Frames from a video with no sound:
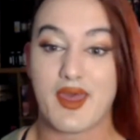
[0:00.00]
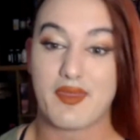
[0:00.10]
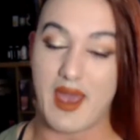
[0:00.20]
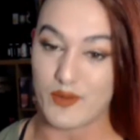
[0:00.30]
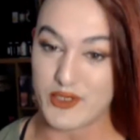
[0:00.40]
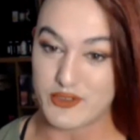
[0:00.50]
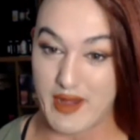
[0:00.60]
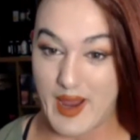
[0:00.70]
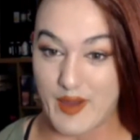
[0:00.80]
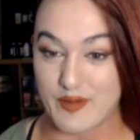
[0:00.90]
That was
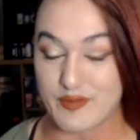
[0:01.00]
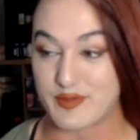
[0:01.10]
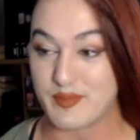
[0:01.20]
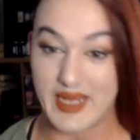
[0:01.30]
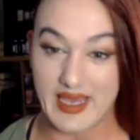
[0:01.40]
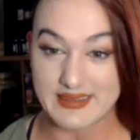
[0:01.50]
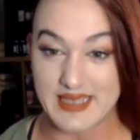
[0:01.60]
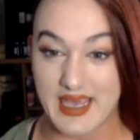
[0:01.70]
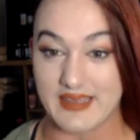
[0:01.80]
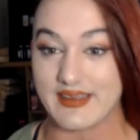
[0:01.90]
straight out of
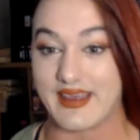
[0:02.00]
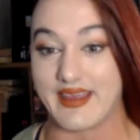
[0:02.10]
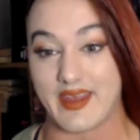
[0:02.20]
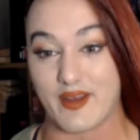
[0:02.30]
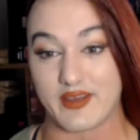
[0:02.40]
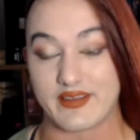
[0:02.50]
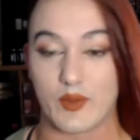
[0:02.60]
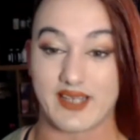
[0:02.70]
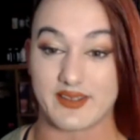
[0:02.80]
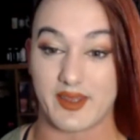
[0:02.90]
PSL. And then obviously
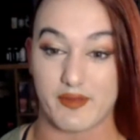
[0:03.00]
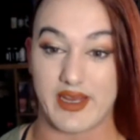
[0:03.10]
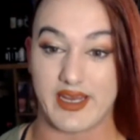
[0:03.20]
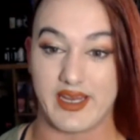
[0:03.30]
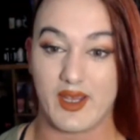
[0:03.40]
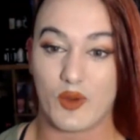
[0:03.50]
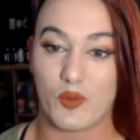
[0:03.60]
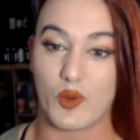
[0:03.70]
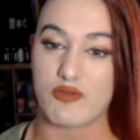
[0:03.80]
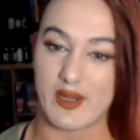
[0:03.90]
we had the 3
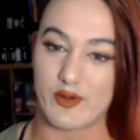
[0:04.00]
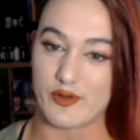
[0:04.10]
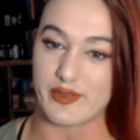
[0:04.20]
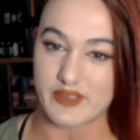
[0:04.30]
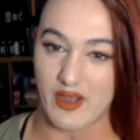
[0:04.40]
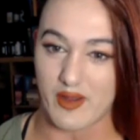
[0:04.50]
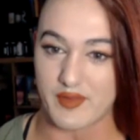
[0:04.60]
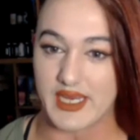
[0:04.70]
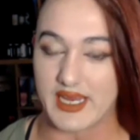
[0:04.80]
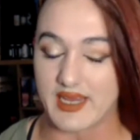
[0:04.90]
world records at the start of
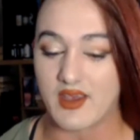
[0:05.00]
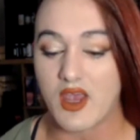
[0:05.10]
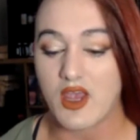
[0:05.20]
the year.